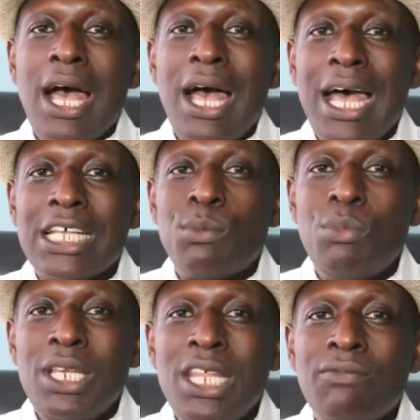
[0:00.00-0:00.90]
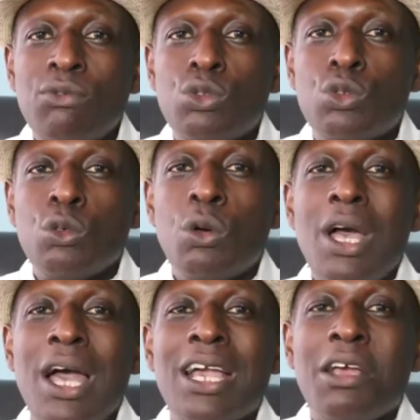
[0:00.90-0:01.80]
has been able
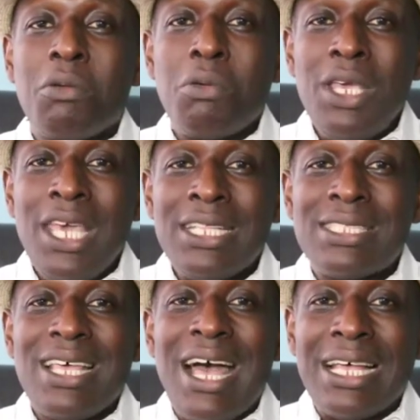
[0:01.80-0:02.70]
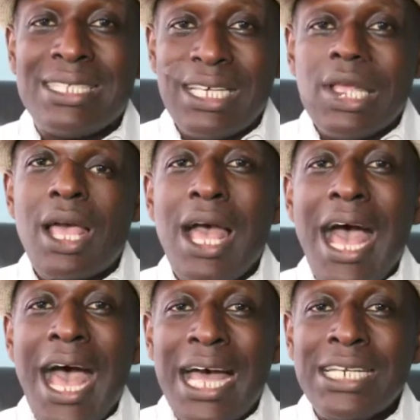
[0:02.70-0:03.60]
to create
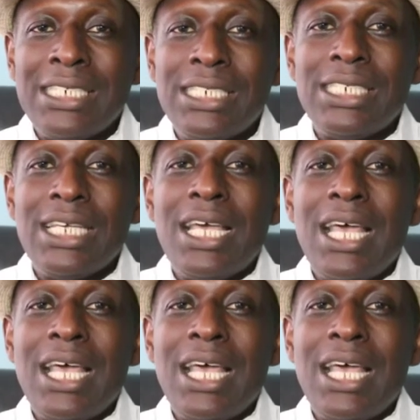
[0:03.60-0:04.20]
assets. And